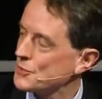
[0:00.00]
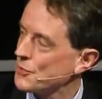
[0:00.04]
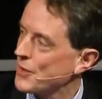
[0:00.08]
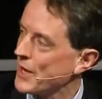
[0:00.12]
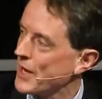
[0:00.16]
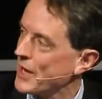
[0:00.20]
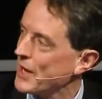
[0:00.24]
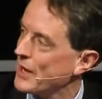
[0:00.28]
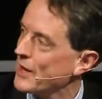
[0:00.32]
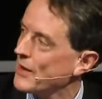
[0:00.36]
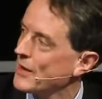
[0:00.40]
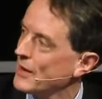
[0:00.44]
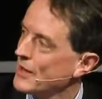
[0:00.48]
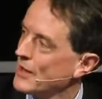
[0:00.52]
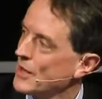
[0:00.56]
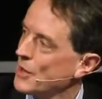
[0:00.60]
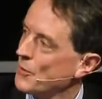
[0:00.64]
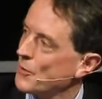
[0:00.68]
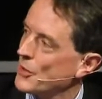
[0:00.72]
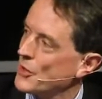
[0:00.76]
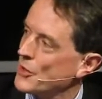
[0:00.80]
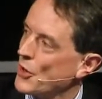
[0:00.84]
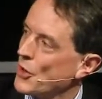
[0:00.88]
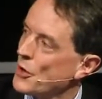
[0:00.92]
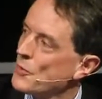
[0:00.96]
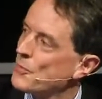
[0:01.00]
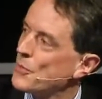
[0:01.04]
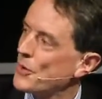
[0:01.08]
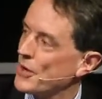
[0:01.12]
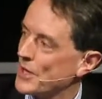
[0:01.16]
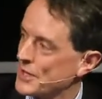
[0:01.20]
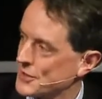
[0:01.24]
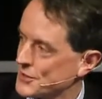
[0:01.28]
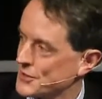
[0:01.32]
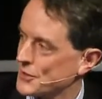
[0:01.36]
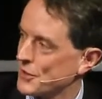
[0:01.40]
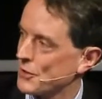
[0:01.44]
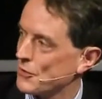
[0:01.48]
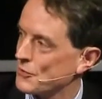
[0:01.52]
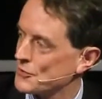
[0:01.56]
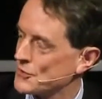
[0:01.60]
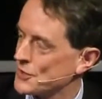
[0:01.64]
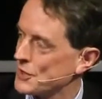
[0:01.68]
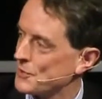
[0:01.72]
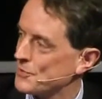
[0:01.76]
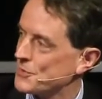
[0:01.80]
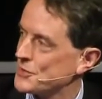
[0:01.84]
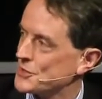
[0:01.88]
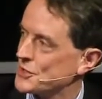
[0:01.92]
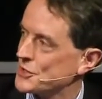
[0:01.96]
is when we don't put
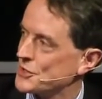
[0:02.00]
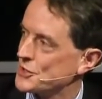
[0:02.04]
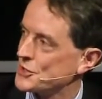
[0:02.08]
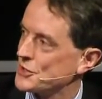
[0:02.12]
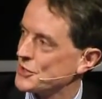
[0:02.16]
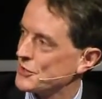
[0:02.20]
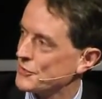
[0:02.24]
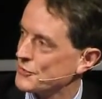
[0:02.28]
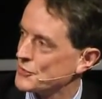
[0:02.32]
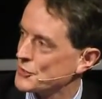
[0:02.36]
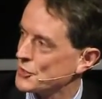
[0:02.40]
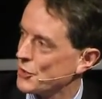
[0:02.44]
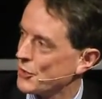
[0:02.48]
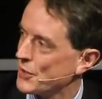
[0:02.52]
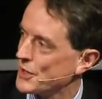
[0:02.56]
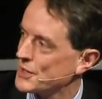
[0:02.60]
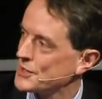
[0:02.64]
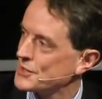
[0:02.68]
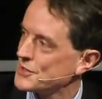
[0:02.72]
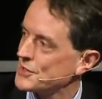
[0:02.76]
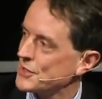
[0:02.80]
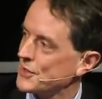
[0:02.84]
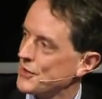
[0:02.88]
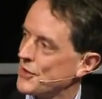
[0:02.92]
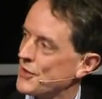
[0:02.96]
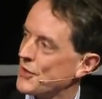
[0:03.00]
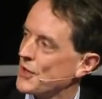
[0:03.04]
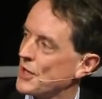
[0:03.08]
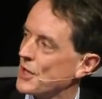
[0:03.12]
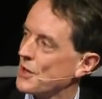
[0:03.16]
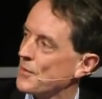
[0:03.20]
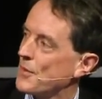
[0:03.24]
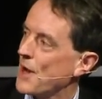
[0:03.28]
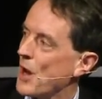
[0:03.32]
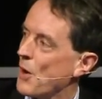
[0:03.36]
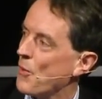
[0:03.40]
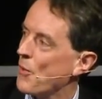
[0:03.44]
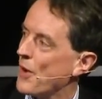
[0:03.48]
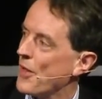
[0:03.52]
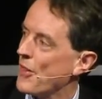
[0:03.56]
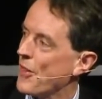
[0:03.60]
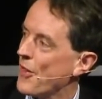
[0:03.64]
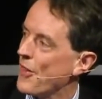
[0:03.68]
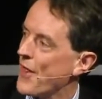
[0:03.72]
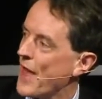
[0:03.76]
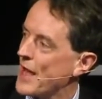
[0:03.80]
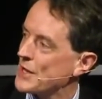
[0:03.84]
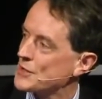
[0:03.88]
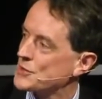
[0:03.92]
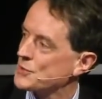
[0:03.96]
ourselves in a position of choice and think about
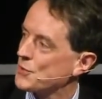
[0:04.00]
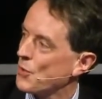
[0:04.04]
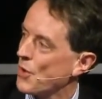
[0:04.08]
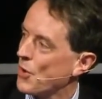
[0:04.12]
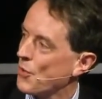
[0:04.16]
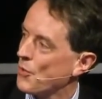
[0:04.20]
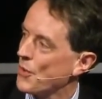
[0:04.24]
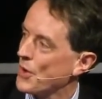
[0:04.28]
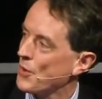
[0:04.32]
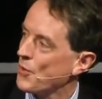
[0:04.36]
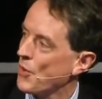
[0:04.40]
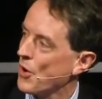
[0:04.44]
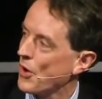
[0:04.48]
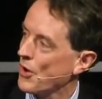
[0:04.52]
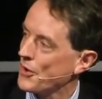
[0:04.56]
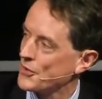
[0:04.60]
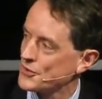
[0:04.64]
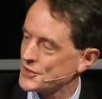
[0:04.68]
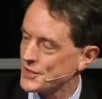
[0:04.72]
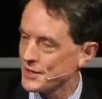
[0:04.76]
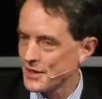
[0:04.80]
whether that's what we want.